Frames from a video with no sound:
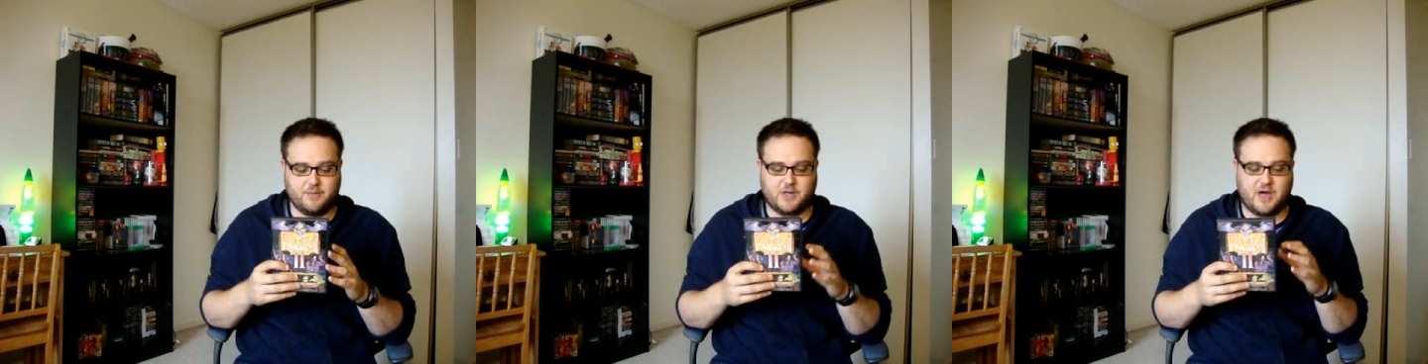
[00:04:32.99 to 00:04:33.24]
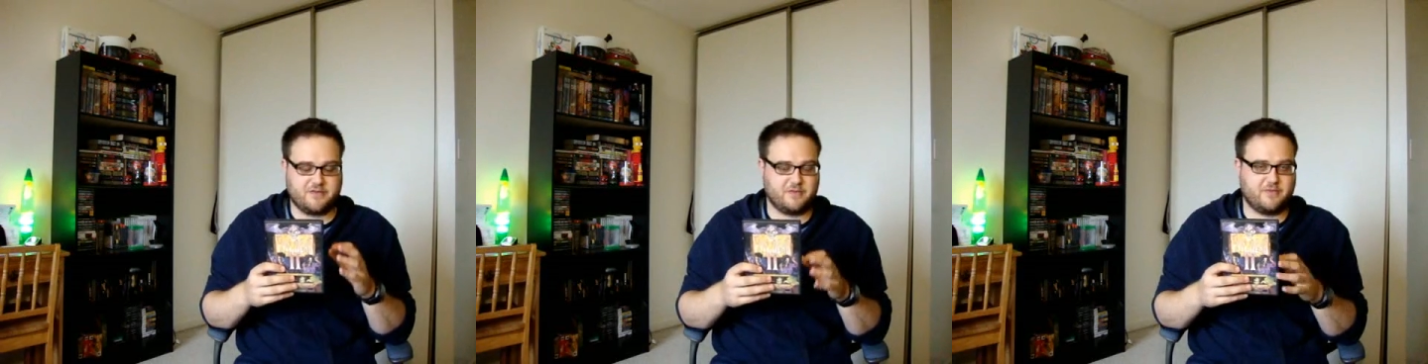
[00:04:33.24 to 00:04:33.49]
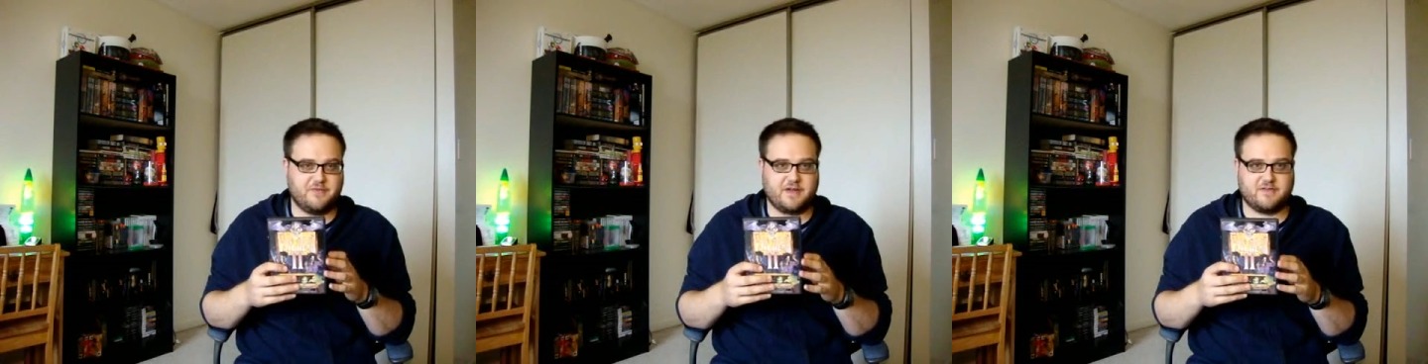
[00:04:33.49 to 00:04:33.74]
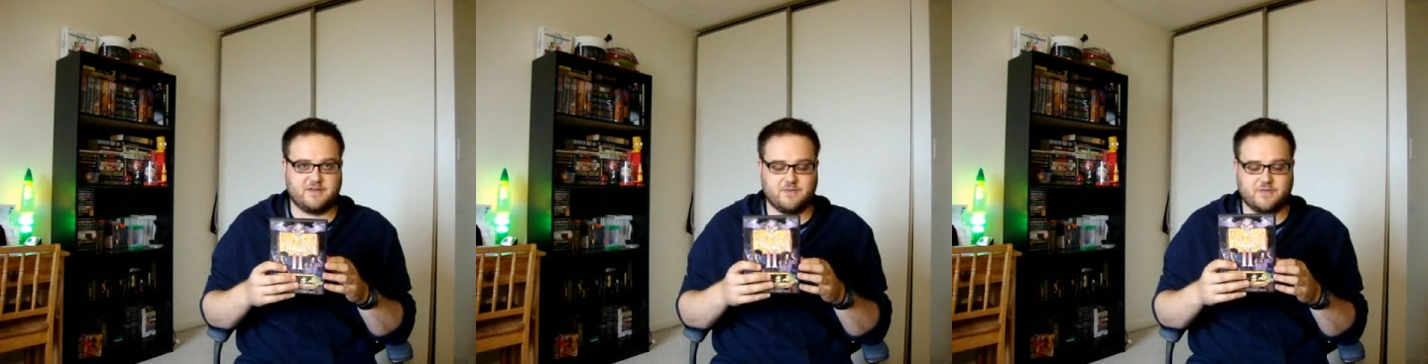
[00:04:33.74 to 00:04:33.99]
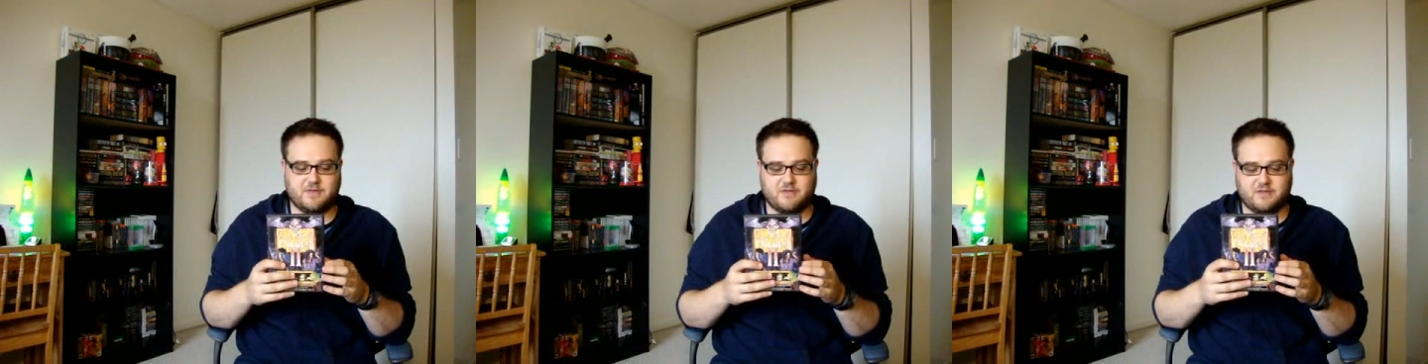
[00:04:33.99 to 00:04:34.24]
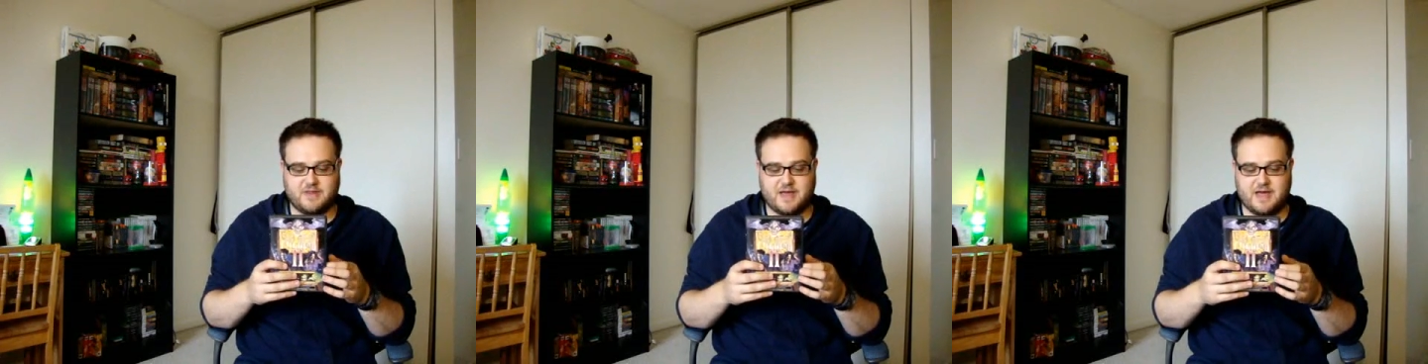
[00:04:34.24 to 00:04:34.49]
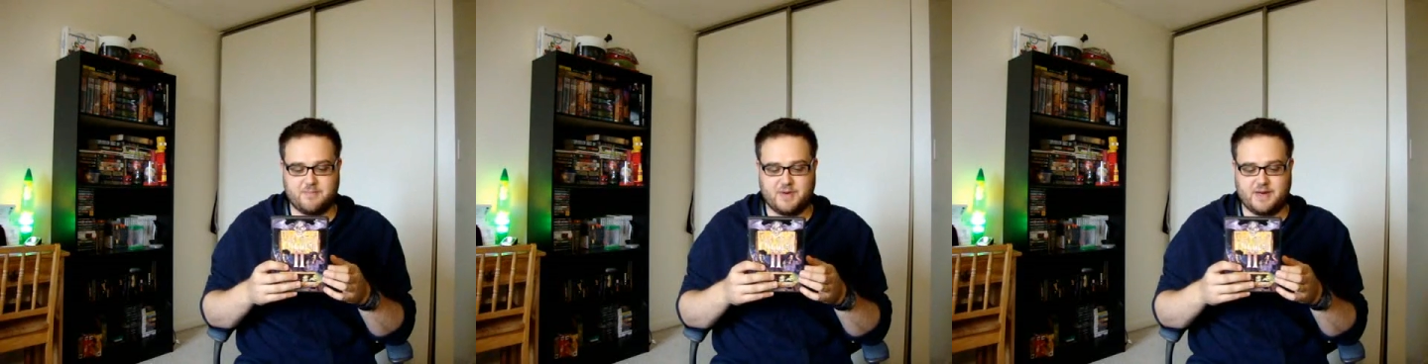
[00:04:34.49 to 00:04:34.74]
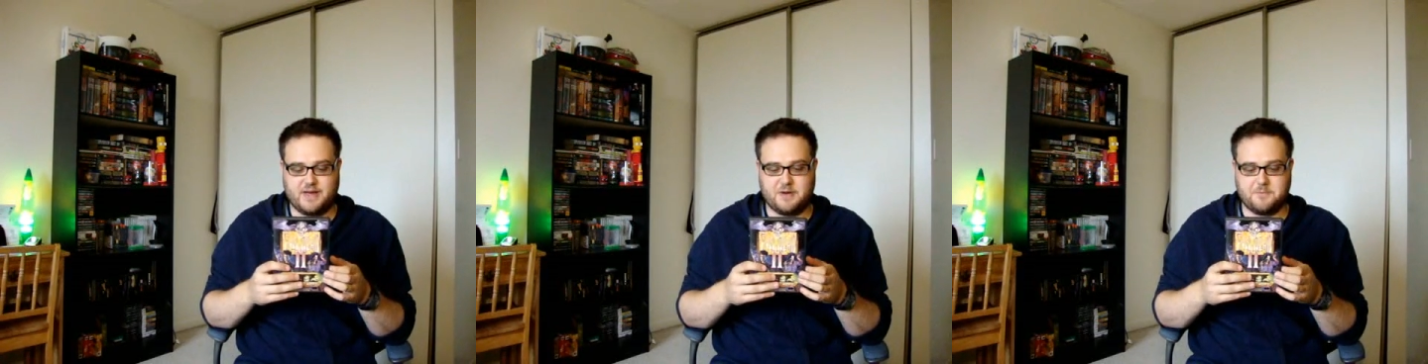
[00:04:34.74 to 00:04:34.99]
costume effects and different things like that.
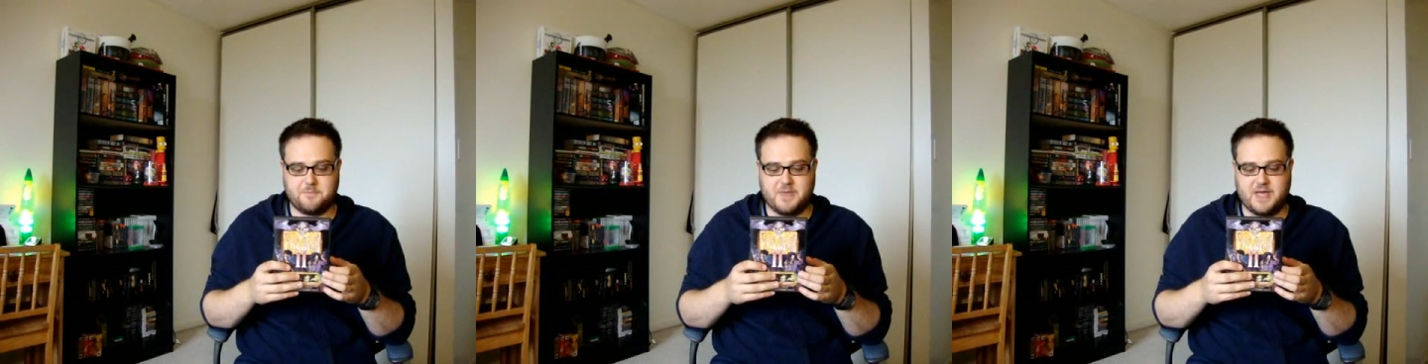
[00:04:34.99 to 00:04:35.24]
But